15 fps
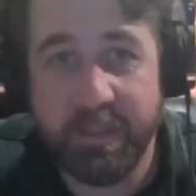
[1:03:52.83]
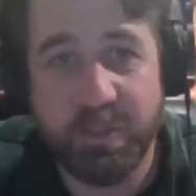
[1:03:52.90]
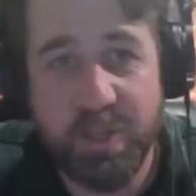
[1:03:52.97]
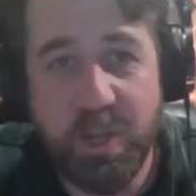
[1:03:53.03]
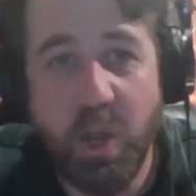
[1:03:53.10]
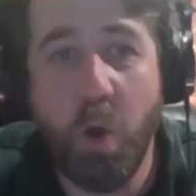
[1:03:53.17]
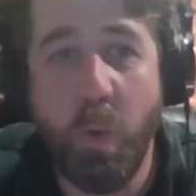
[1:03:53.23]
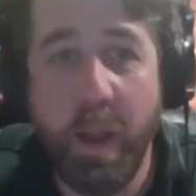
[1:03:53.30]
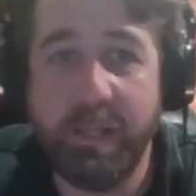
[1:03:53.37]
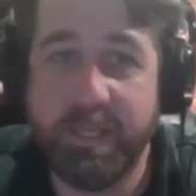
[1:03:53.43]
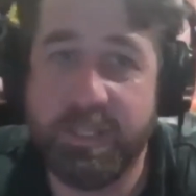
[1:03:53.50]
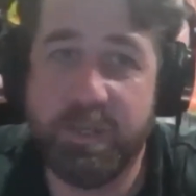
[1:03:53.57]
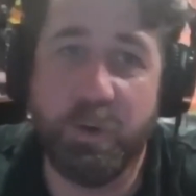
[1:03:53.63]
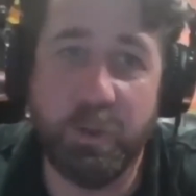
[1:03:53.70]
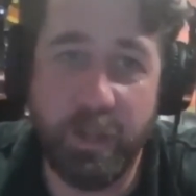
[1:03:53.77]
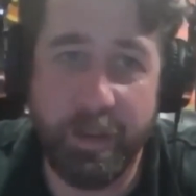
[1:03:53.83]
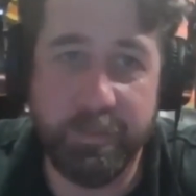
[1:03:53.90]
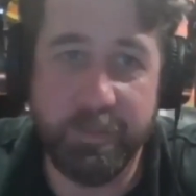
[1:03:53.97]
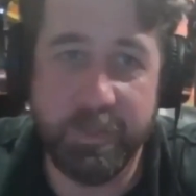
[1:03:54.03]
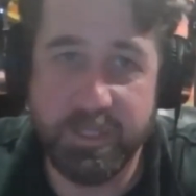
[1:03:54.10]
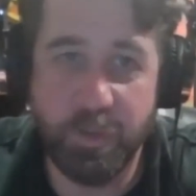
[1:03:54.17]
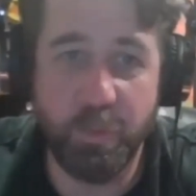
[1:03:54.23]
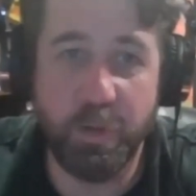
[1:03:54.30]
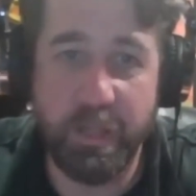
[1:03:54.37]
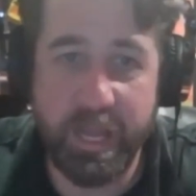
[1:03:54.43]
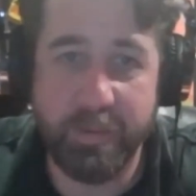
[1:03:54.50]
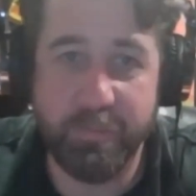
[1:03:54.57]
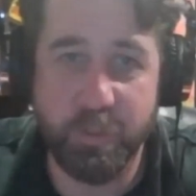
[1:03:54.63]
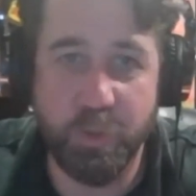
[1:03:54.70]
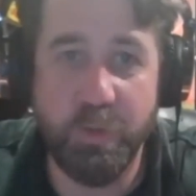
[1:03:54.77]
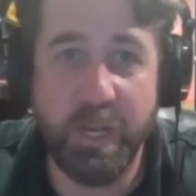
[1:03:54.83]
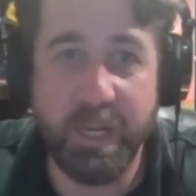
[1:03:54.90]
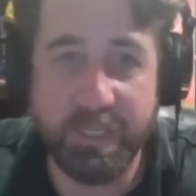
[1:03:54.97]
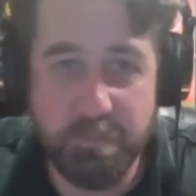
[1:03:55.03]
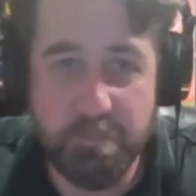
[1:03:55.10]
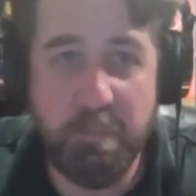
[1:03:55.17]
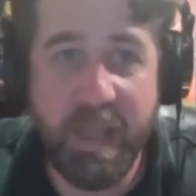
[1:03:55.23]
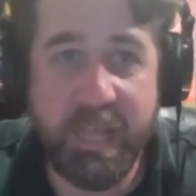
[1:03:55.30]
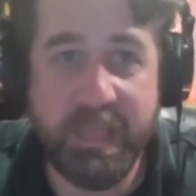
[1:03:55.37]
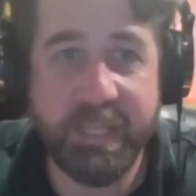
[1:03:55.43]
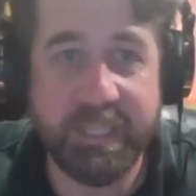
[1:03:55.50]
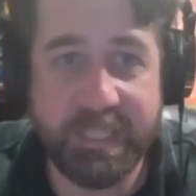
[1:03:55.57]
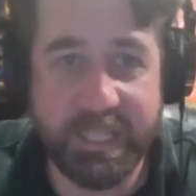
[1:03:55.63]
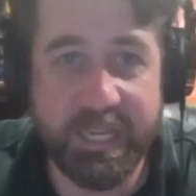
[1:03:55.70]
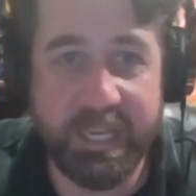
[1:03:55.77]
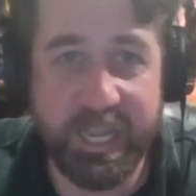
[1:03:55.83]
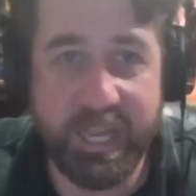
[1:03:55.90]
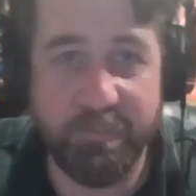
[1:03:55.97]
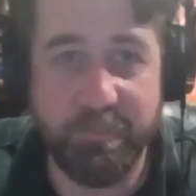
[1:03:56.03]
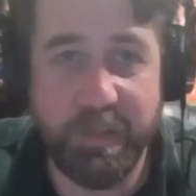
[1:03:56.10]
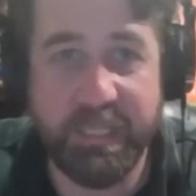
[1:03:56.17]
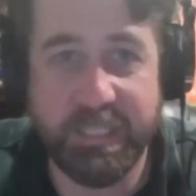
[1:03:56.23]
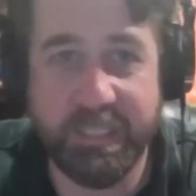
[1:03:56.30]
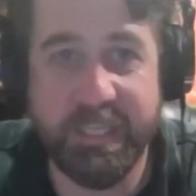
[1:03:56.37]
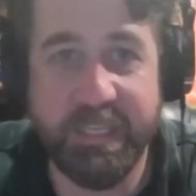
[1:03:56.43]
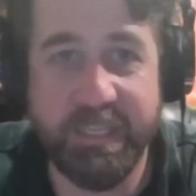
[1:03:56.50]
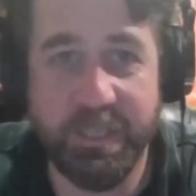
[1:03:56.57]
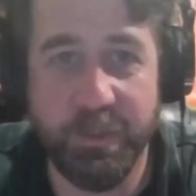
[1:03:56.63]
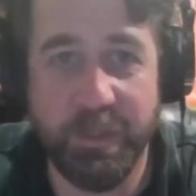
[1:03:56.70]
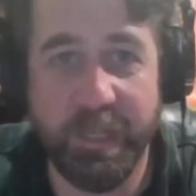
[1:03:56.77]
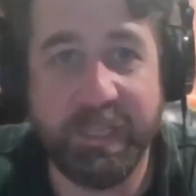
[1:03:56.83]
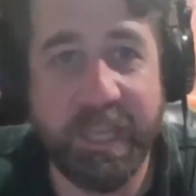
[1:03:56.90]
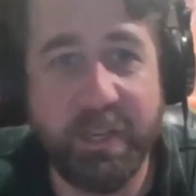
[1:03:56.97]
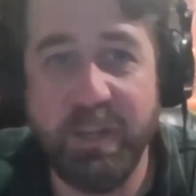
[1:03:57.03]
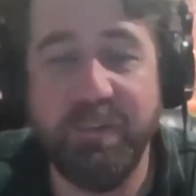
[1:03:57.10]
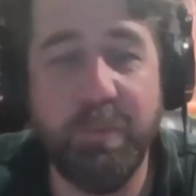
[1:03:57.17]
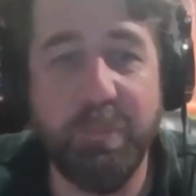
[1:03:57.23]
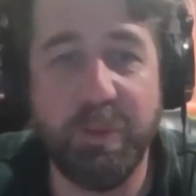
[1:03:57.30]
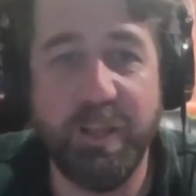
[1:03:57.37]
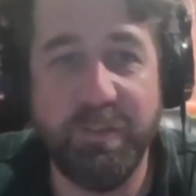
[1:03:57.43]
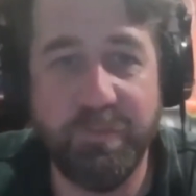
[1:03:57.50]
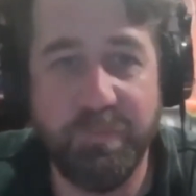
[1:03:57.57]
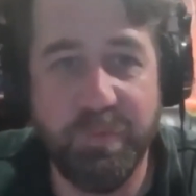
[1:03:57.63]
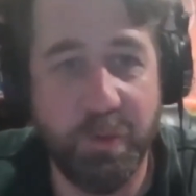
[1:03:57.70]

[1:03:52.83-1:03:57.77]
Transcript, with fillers: there's no way this is a real this is a real animal you guys made this thing out of pieces didn't you like they couldn't even believe